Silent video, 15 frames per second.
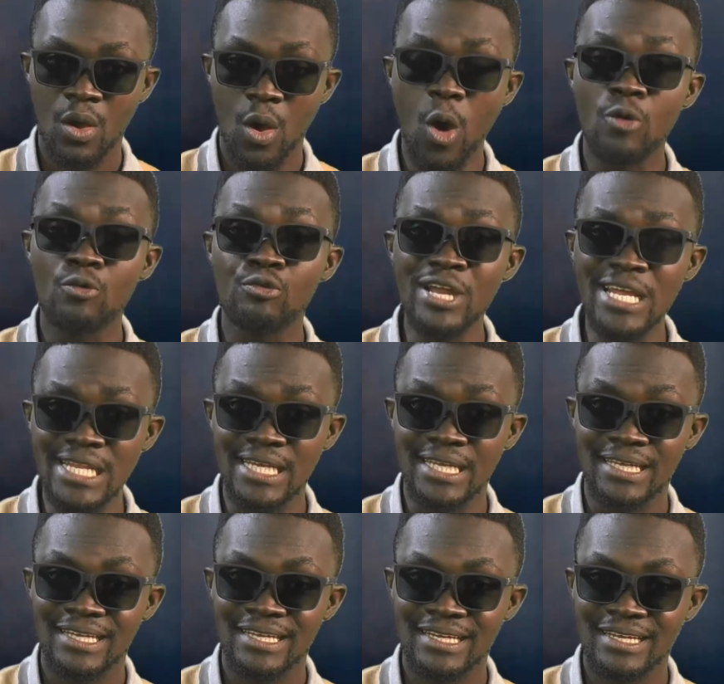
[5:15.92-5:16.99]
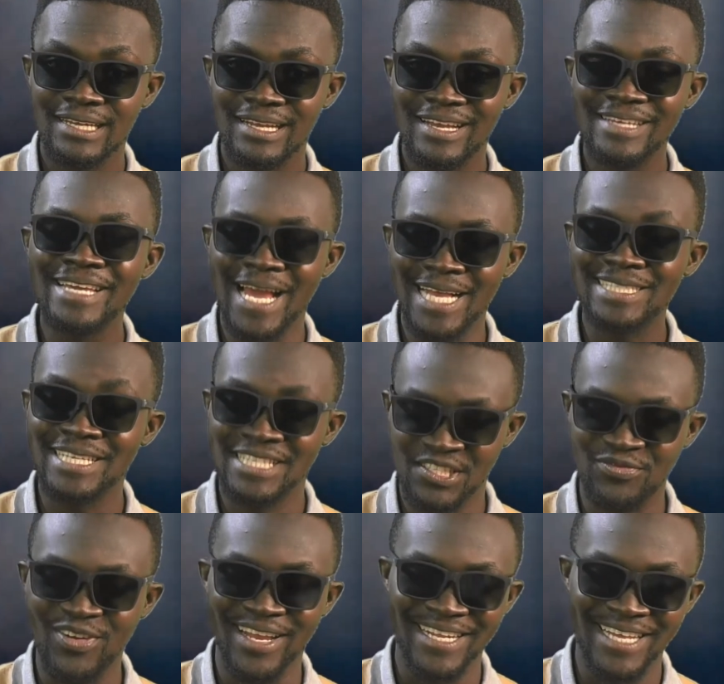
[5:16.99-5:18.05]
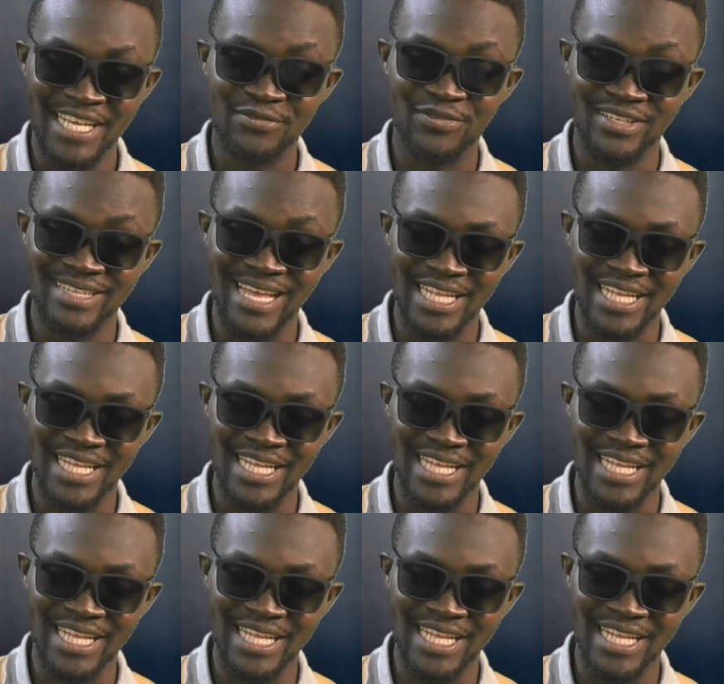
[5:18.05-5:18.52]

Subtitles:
Oh, really? Yes, it's funny. It's fun.